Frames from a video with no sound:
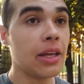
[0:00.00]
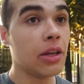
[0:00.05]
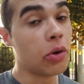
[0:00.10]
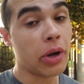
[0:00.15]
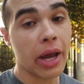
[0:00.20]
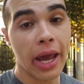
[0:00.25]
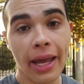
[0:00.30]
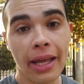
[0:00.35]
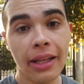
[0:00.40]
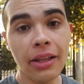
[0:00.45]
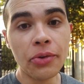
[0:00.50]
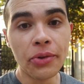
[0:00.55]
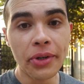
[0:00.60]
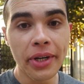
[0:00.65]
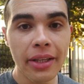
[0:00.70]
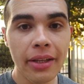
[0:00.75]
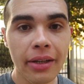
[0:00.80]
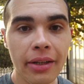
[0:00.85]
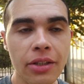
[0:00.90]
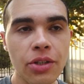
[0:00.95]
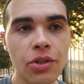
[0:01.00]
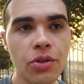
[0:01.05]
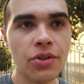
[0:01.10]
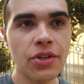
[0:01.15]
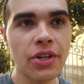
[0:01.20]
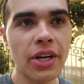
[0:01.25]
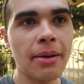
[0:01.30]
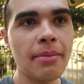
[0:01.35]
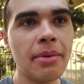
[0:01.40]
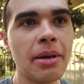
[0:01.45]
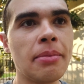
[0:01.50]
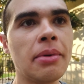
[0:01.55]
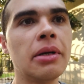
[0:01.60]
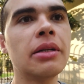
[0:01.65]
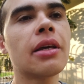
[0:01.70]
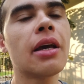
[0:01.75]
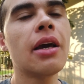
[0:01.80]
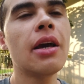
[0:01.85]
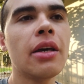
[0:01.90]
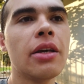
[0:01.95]
you can't return to Serbia,
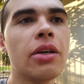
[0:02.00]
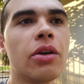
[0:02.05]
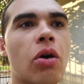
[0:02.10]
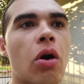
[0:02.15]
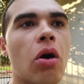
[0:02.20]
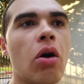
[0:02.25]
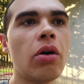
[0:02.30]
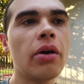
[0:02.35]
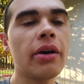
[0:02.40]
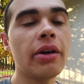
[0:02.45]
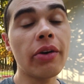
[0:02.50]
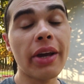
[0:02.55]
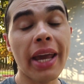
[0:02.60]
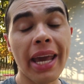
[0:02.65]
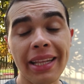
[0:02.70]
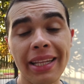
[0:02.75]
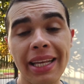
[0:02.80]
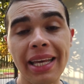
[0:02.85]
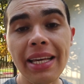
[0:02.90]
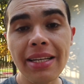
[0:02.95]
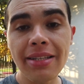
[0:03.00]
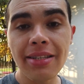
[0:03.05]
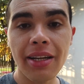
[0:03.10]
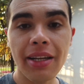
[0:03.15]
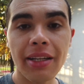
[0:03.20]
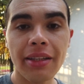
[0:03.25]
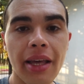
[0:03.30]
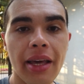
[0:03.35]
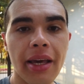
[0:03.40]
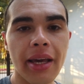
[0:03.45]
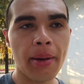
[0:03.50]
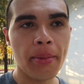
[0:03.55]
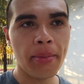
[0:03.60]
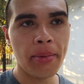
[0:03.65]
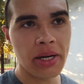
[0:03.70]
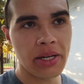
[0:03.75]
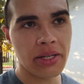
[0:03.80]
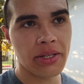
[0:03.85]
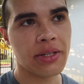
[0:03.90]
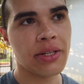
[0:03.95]
but you can easily take a
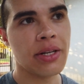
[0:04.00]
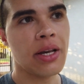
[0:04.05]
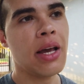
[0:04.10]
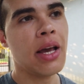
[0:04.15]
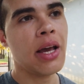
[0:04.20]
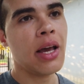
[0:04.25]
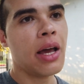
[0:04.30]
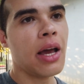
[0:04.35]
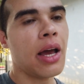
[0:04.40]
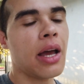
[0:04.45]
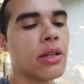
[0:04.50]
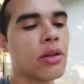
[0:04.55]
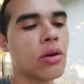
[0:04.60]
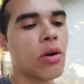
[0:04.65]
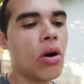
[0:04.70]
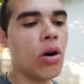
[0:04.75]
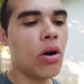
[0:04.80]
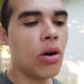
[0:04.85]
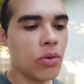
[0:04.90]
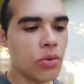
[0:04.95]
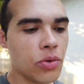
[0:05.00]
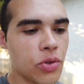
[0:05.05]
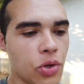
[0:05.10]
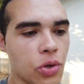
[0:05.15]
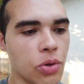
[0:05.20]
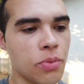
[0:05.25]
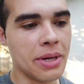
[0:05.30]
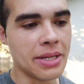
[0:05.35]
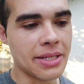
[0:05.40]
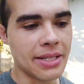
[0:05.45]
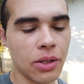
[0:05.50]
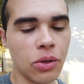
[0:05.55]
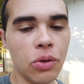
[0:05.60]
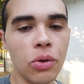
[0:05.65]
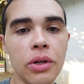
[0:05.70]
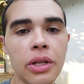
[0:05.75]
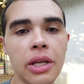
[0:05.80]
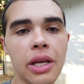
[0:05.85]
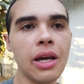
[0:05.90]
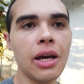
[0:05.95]
bus and go to
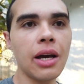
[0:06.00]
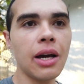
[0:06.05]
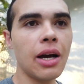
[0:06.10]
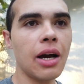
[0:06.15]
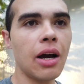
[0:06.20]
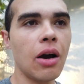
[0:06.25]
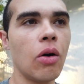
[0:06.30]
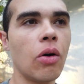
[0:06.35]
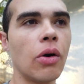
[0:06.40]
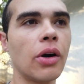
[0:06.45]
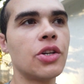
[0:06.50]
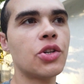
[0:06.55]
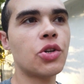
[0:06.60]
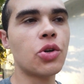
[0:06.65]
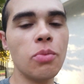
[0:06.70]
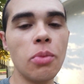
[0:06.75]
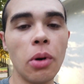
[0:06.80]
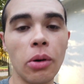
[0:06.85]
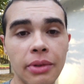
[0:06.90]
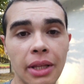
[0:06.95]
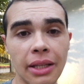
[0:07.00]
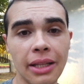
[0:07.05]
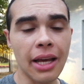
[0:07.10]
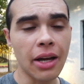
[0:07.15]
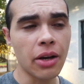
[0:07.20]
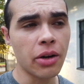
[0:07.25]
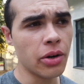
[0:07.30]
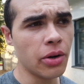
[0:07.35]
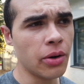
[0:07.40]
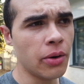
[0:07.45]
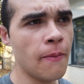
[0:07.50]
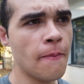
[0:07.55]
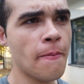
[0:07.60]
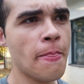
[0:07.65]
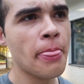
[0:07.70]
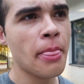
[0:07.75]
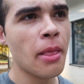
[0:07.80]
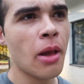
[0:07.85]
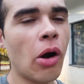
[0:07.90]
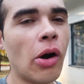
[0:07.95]
Macedonia or to Montenegro,
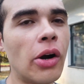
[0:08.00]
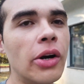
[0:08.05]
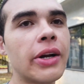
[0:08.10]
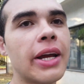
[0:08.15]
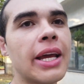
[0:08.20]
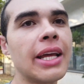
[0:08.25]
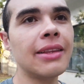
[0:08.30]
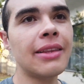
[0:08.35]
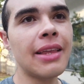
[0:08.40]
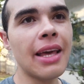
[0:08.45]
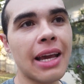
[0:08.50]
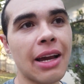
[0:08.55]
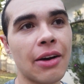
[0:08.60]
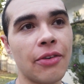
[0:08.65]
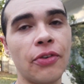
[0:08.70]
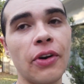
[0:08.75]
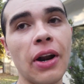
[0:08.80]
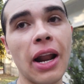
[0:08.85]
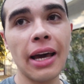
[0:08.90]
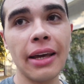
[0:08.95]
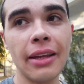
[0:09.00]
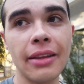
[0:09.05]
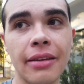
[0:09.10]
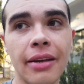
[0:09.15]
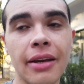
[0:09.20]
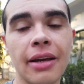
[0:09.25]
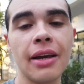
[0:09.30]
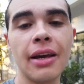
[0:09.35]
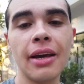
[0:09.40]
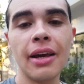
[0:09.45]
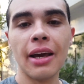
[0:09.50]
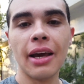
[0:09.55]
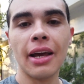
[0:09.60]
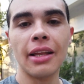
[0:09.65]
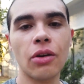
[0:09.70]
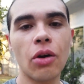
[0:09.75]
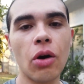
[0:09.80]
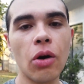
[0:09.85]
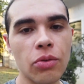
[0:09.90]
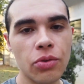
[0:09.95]
or you can take a flight
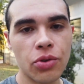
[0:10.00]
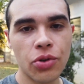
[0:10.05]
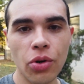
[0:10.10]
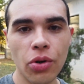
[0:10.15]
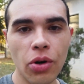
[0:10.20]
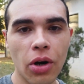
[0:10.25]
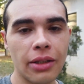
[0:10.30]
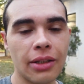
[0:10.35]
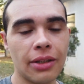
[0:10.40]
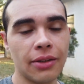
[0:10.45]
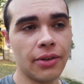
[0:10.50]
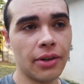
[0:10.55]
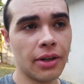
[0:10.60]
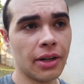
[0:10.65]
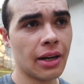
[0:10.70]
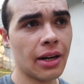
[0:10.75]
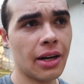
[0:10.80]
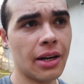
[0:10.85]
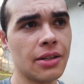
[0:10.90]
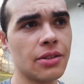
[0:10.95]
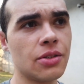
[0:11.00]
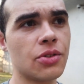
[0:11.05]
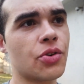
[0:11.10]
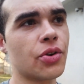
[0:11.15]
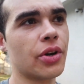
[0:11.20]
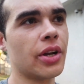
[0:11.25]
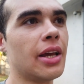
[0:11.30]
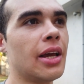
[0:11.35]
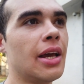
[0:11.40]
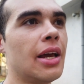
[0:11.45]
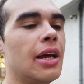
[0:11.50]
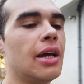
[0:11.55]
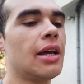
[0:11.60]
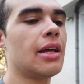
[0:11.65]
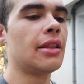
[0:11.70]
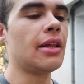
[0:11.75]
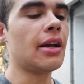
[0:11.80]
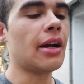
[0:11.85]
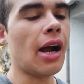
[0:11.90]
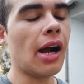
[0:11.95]
and go to other country.
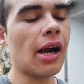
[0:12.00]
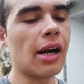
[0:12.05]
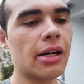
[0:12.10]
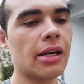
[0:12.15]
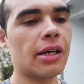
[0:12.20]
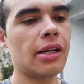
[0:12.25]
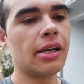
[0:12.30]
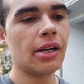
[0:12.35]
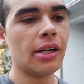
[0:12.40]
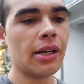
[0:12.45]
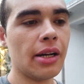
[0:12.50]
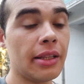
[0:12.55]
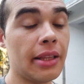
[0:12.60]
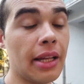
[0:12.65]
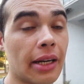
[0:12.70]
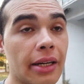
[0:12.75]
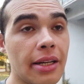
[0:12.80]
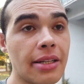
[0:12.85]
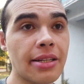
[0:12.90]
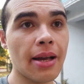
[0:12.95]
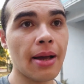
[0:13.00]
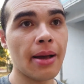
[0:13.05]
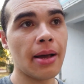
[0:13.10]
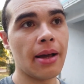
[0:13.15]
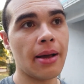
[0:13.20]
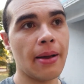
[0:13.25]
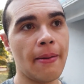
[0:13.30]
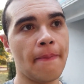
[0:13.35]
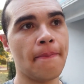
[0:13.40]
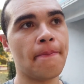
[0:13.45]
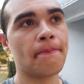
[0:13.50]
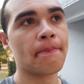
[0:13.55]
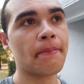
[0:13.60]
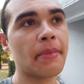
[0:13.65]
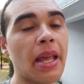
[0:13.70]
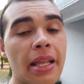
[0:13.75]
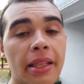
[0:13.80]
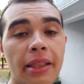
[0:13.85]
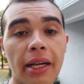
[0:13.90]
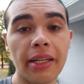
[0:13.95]
There is an
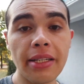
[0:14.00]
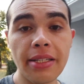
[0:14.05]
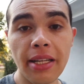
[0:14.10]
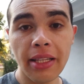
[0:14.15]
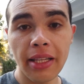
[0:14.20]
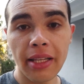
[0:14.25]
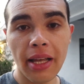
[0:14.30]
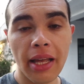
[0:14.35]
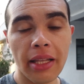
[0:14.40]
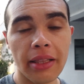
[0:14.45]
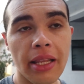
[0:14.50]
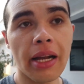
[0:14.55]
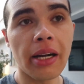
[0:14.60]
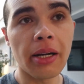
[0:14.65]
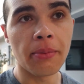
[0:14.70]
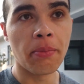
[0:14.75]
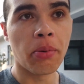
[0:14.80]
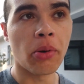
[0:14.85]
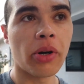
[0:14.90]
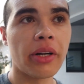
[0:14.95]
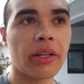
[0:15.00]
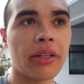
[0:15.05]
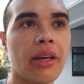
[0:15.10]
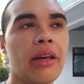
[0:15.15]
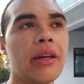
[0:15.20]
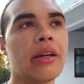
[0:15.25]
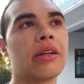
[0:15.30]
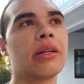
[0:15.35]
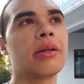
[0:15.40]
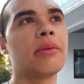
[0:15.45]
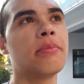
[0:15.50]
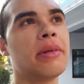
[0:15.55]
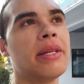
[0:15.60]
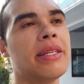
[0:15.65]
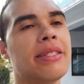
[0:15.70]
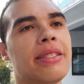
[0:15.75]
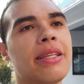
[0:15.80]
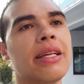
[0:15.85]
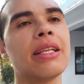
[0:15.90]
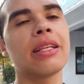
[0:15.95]
airport here in
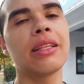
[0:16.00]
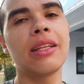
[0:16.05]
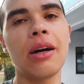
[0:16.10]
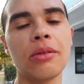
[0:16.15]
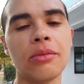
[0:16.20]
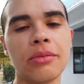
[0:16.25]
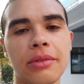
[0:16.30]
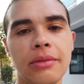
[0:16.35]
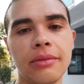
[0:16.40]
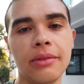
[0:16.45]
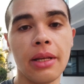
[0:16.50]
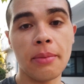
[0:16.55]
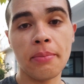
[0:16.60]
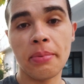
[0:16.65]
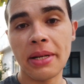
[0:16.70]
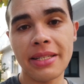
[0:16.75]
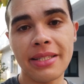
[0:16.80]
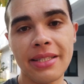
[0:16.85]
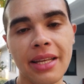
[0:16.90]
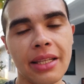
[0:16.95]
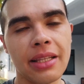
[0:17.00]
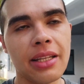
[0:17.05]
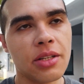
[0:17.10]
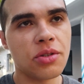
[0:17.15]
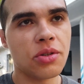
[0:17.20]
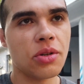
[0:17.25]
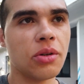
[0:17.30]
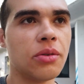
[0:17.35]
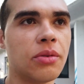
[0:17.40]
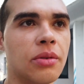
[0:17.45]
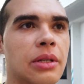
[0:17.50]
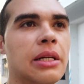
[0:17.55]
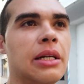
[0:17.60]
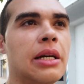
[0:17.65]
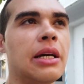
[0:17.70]
Pristina, down in Pristina. So